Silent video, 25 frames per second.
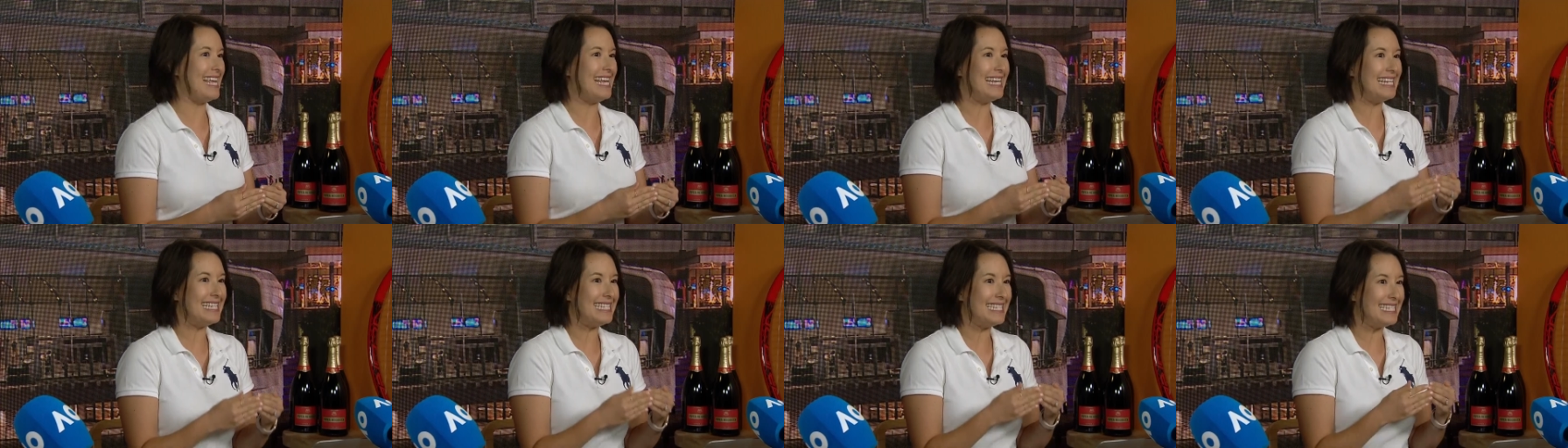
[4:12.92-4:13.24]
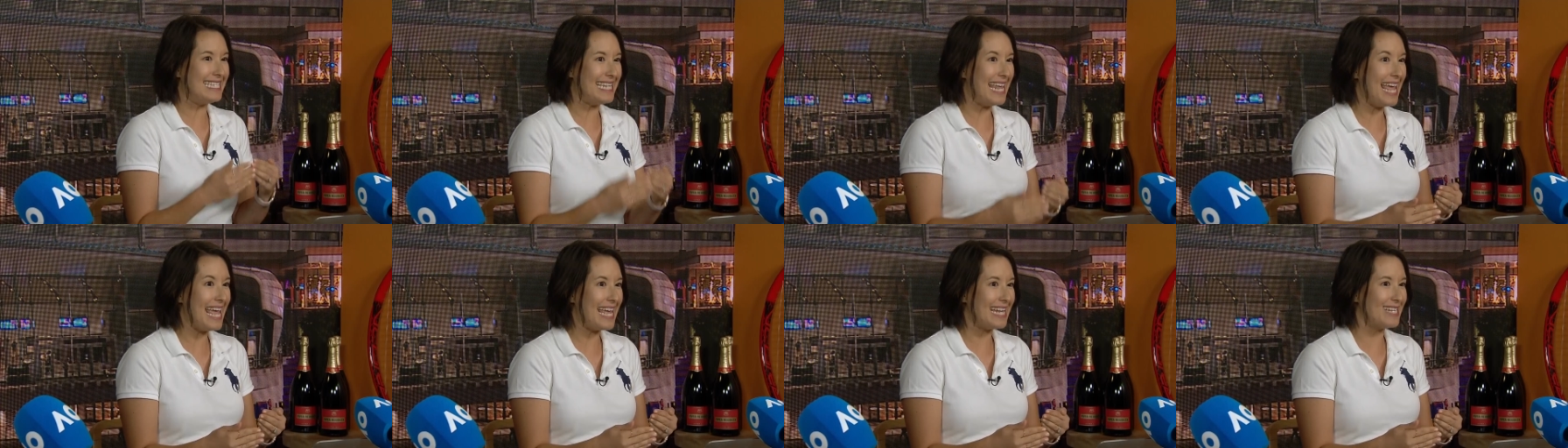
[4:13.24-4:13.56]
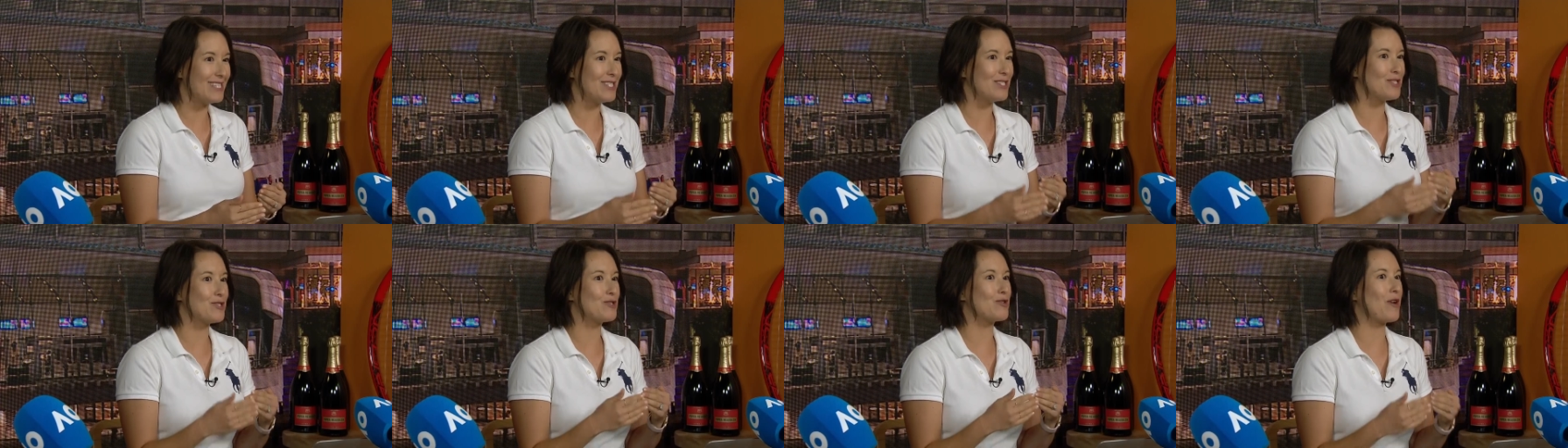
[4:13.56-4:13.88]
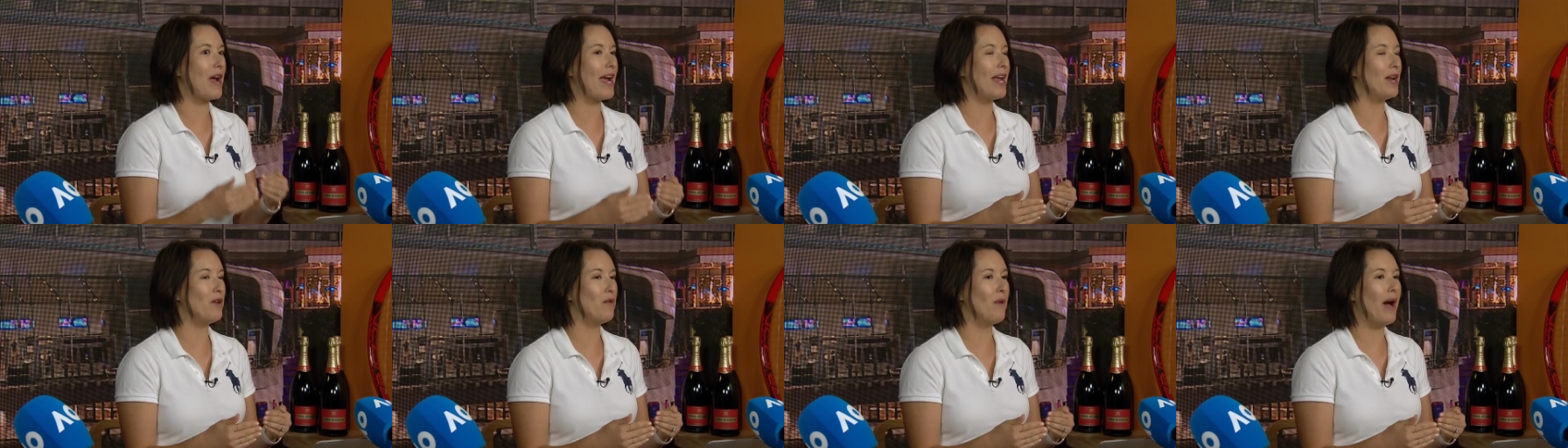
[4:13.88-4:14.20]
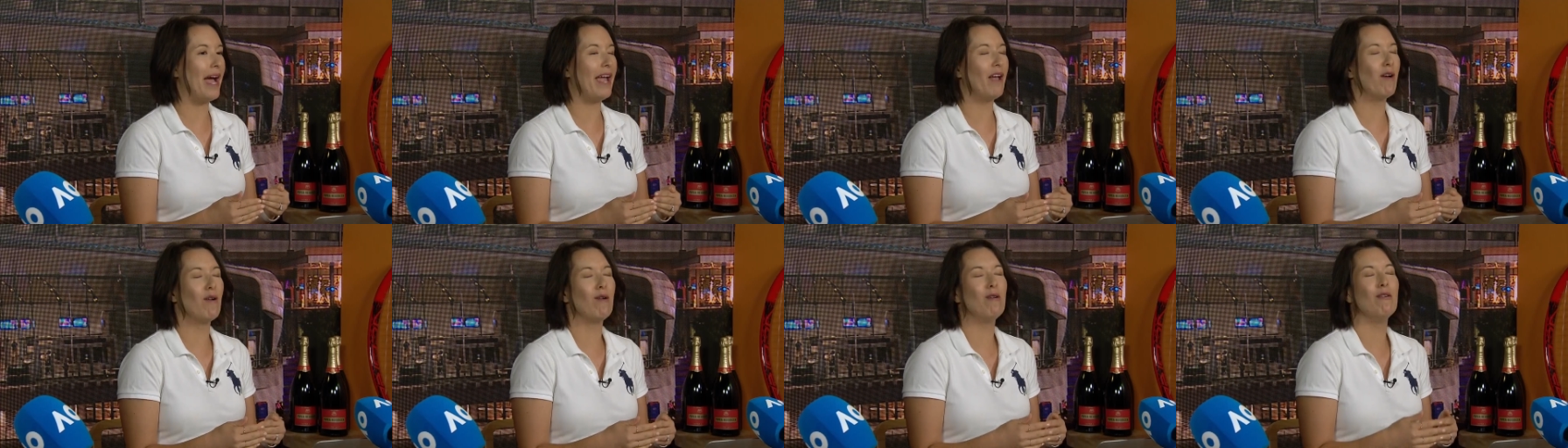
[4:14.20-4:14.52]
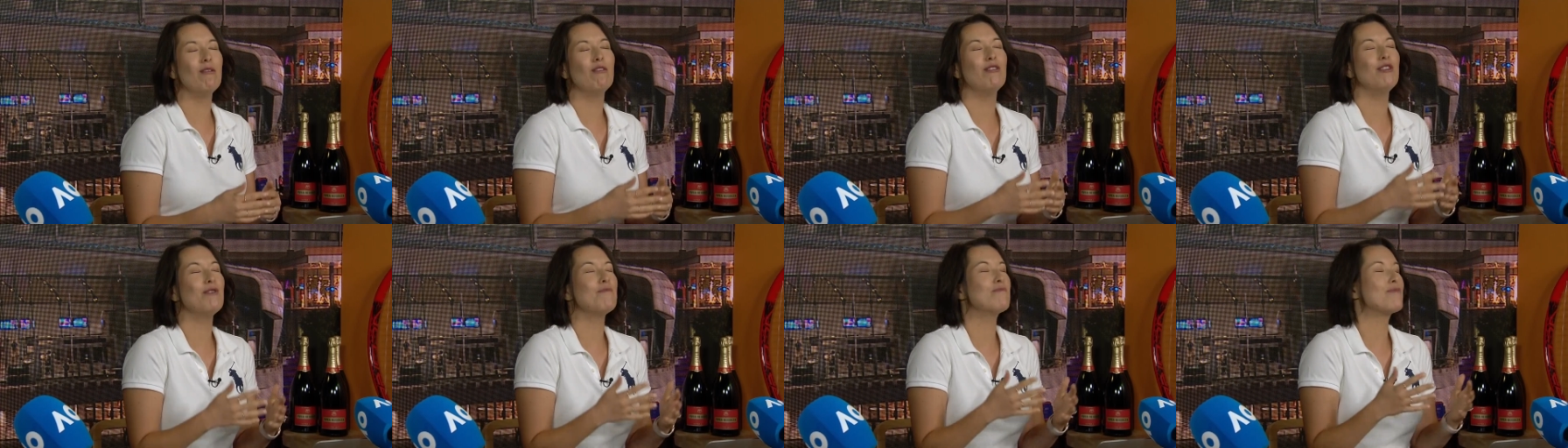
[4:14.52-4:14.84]
he said straight away,
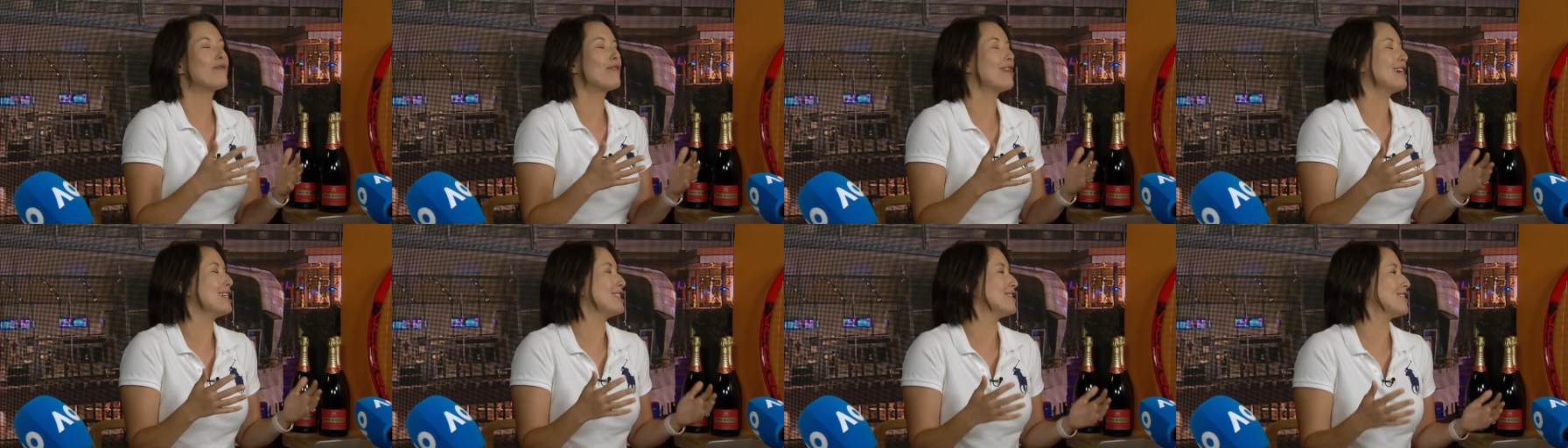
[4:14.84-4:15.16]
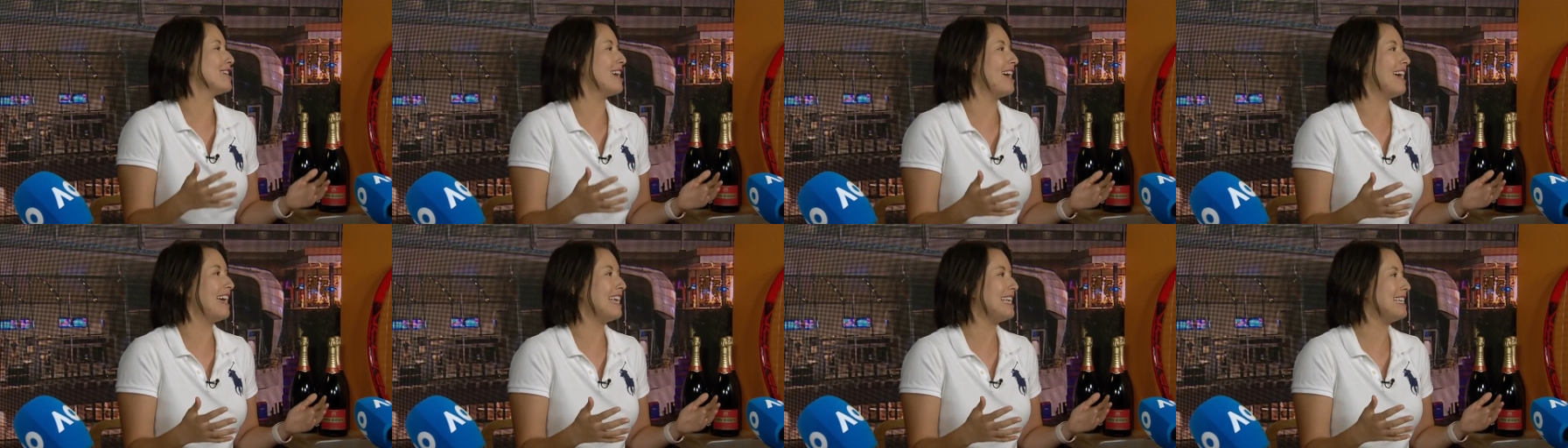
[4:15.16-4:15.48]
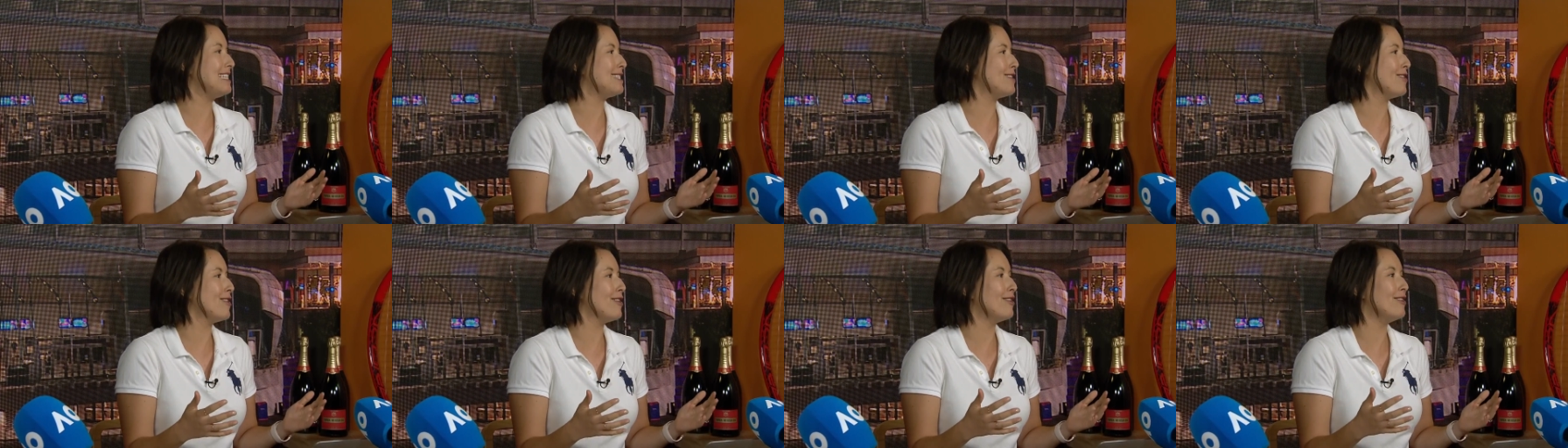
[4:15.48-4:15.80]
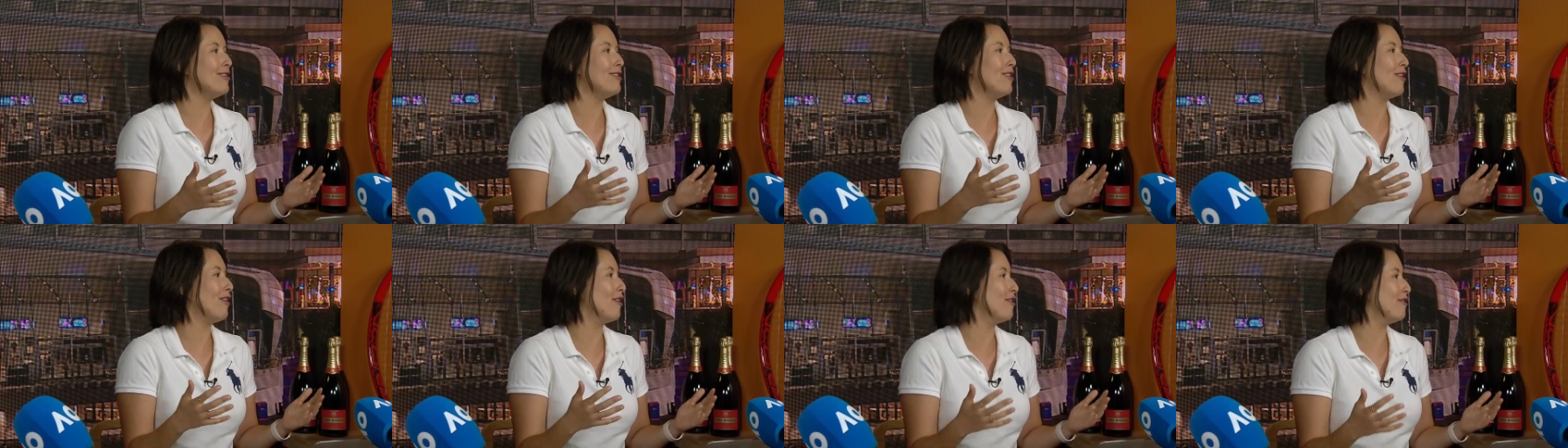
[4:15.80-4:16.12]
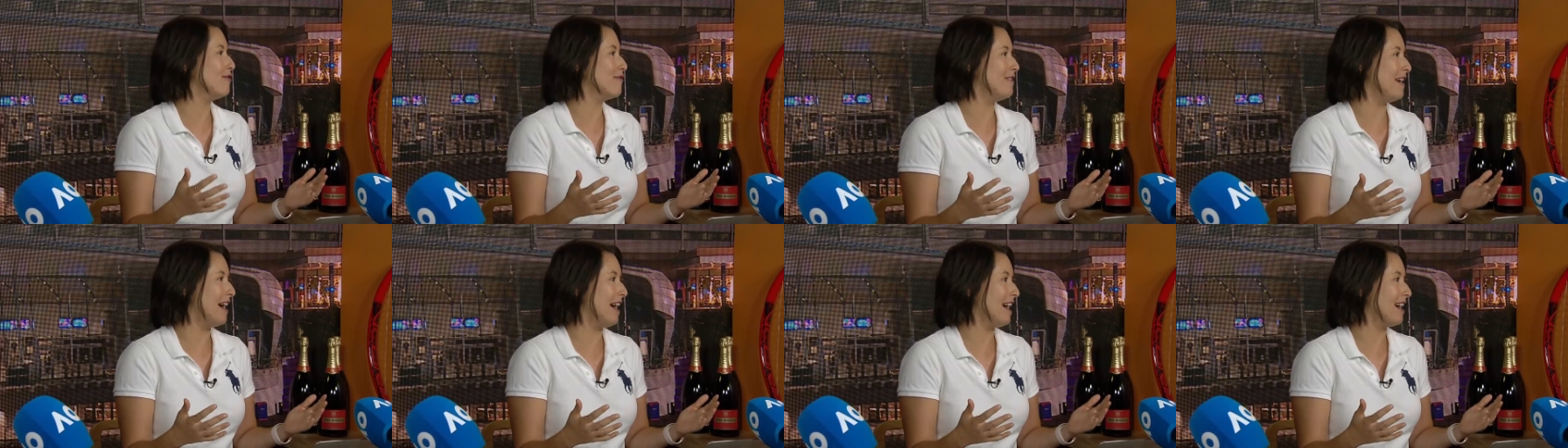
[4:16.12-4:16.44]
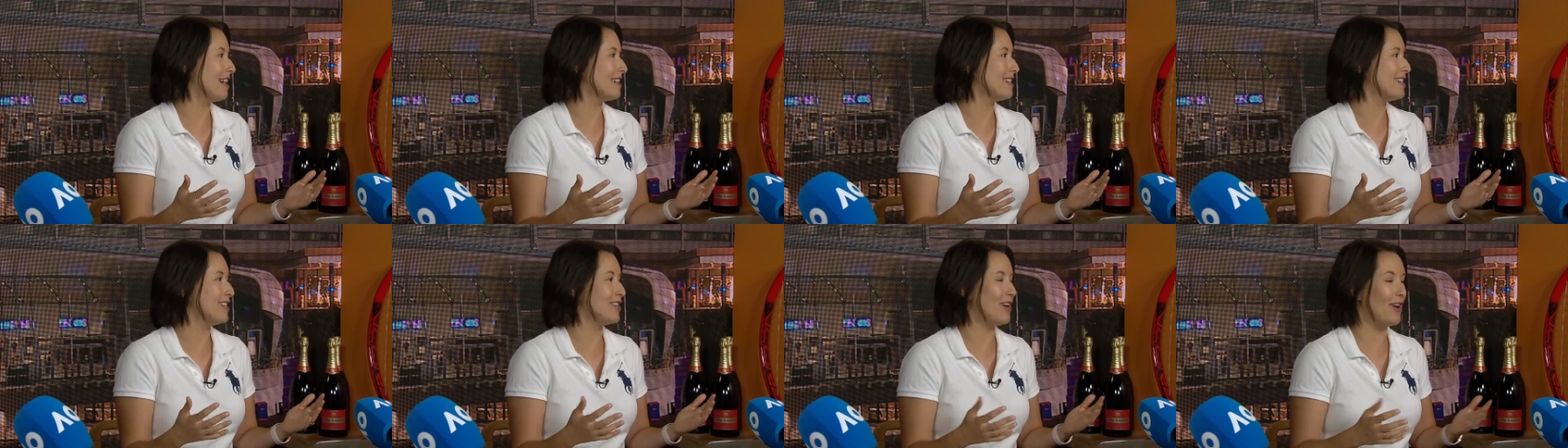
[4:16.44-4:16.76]
all the pressure is on
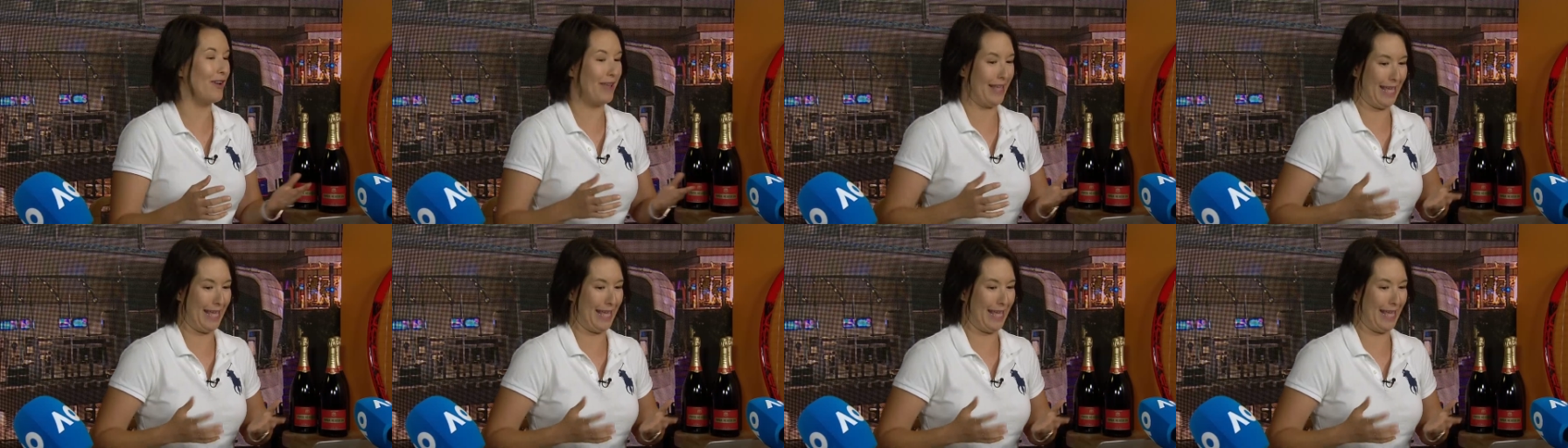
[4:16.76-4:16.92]
Novak. You know,